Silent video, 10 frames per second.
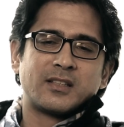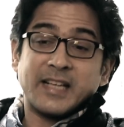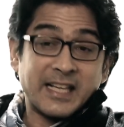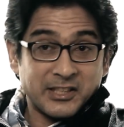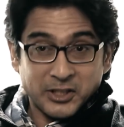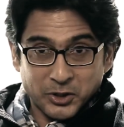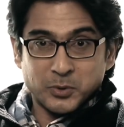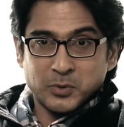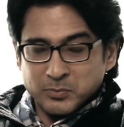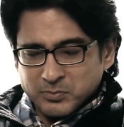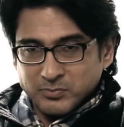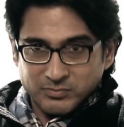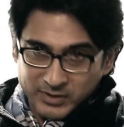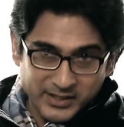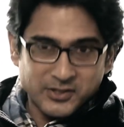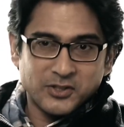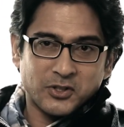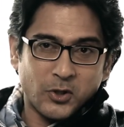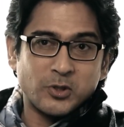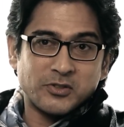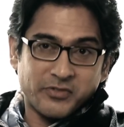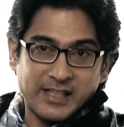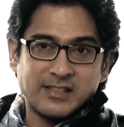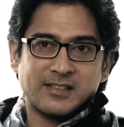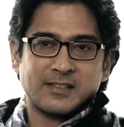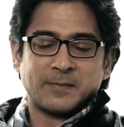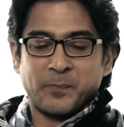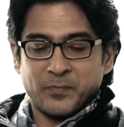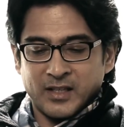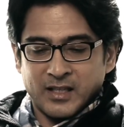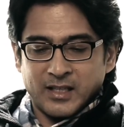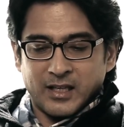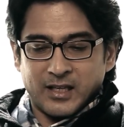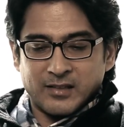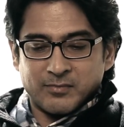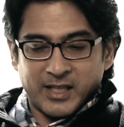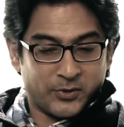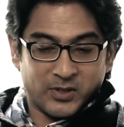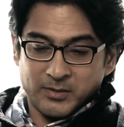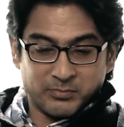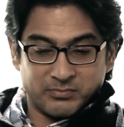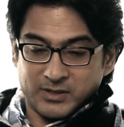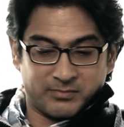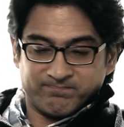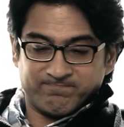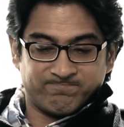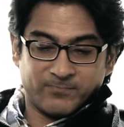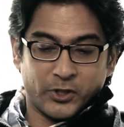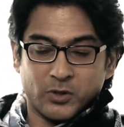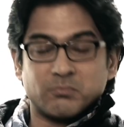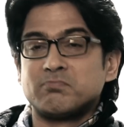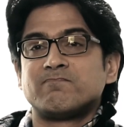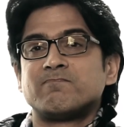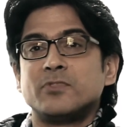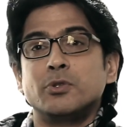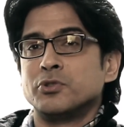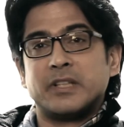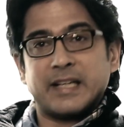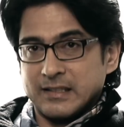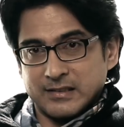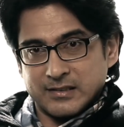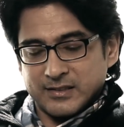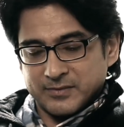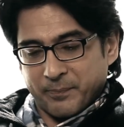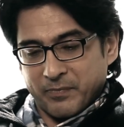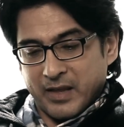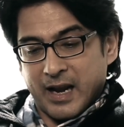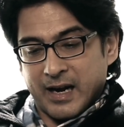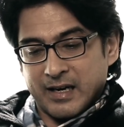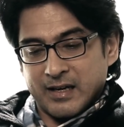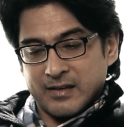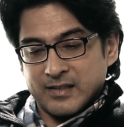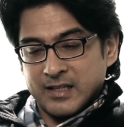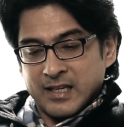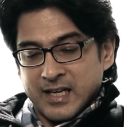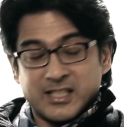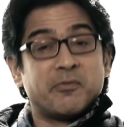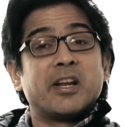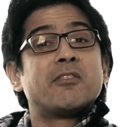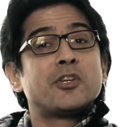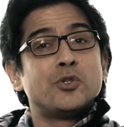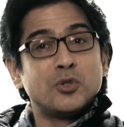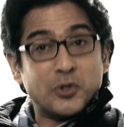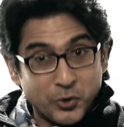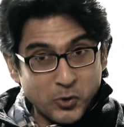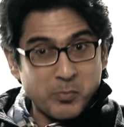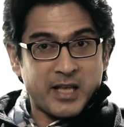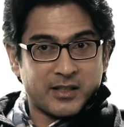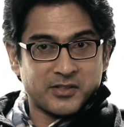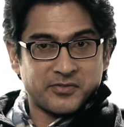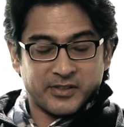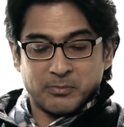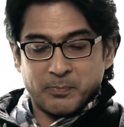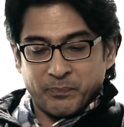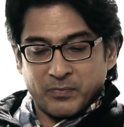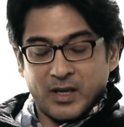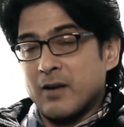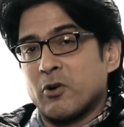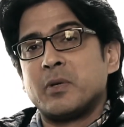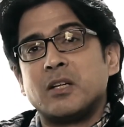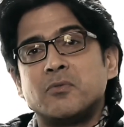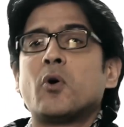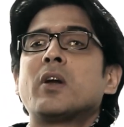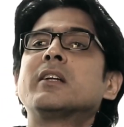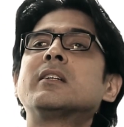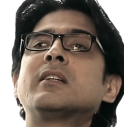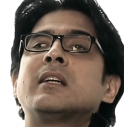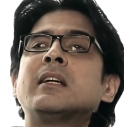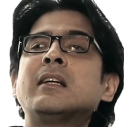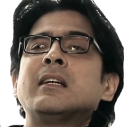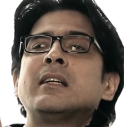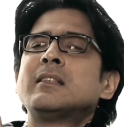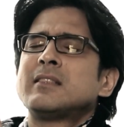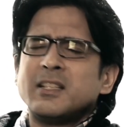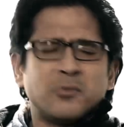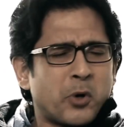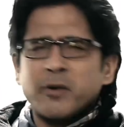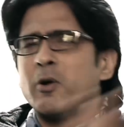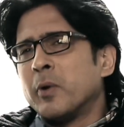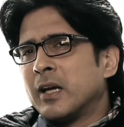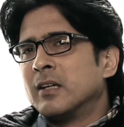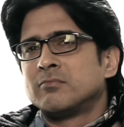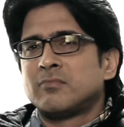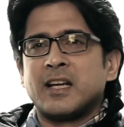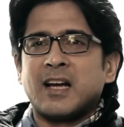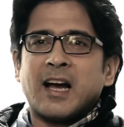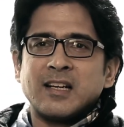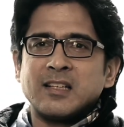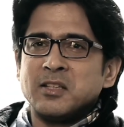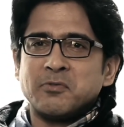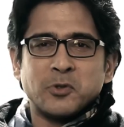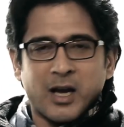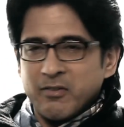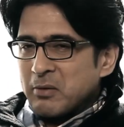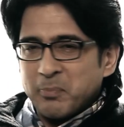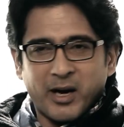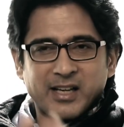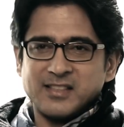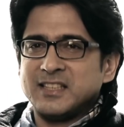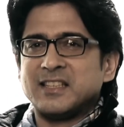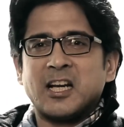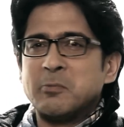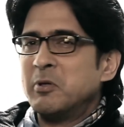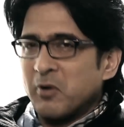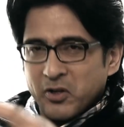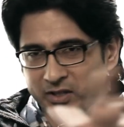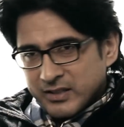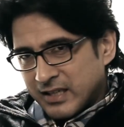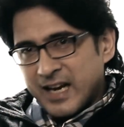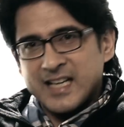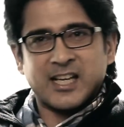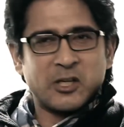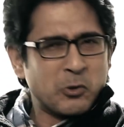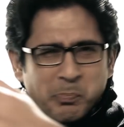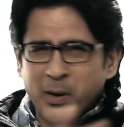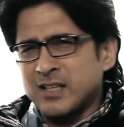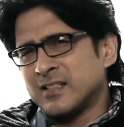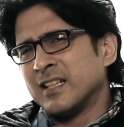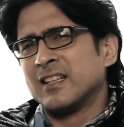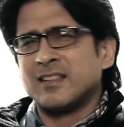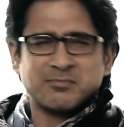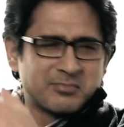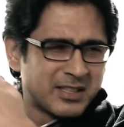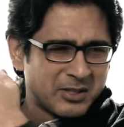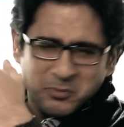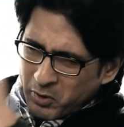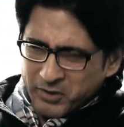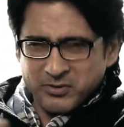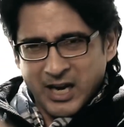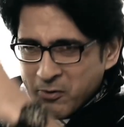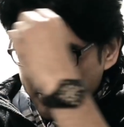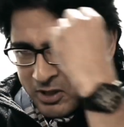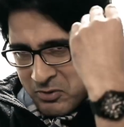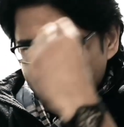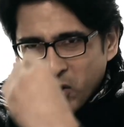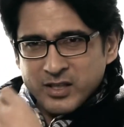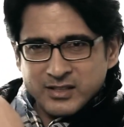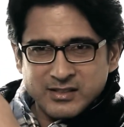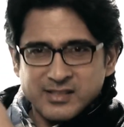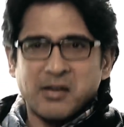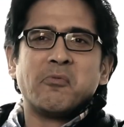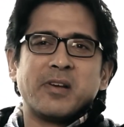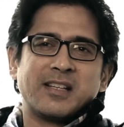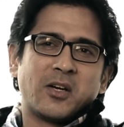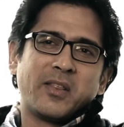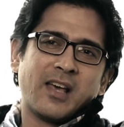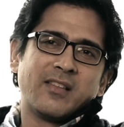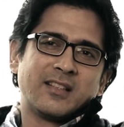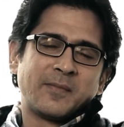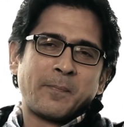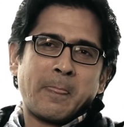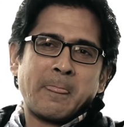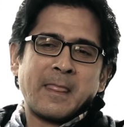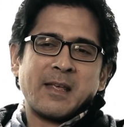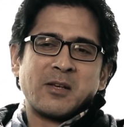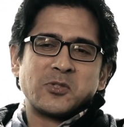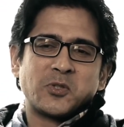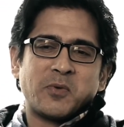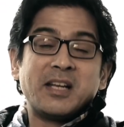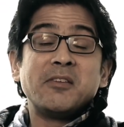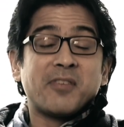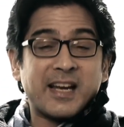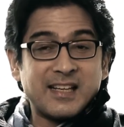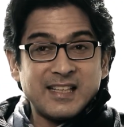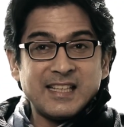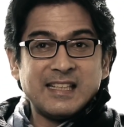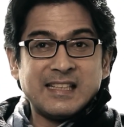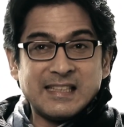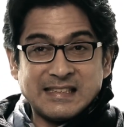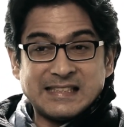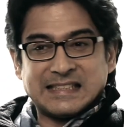narrated it to his close friends, I told him, you know, you should direct this. And I said, whenever you do make this film, I want to be involved in whatever way. Like, if you're having a party scene, I'll be one of the guys, I'll do passing, whatever. I want to be involved in some way or the other. So when he finally